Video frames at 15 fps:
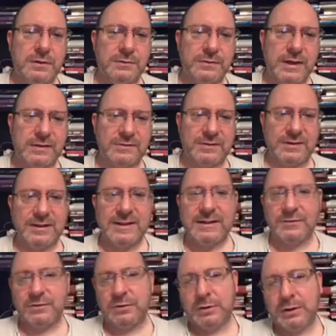if that's a link
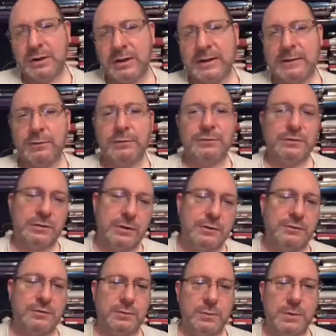that you can click on to go
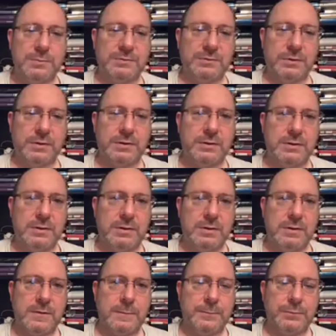to the website.
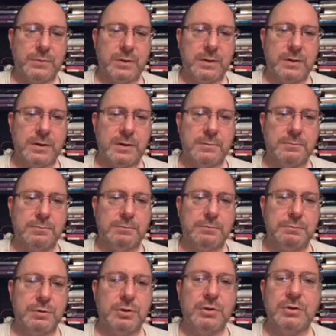Uh,
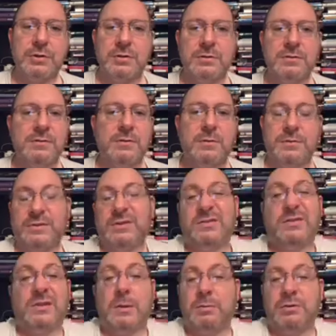but you can, obviously it's
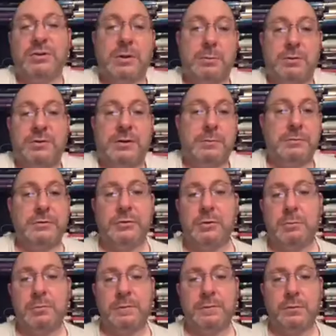w w w
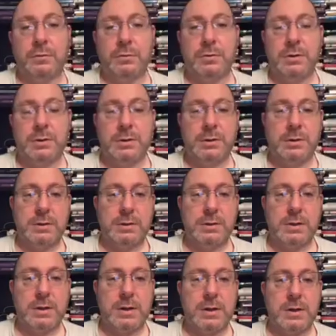dot before.
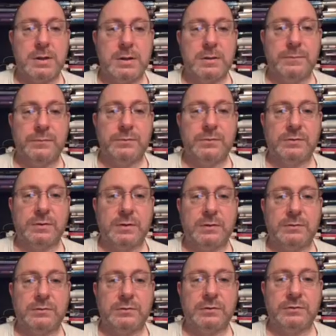Uh, so
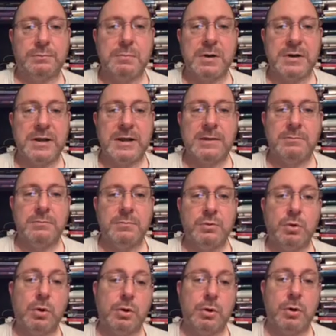it's just my name
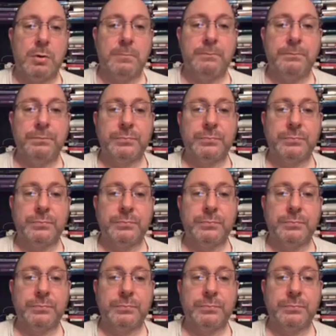dot com.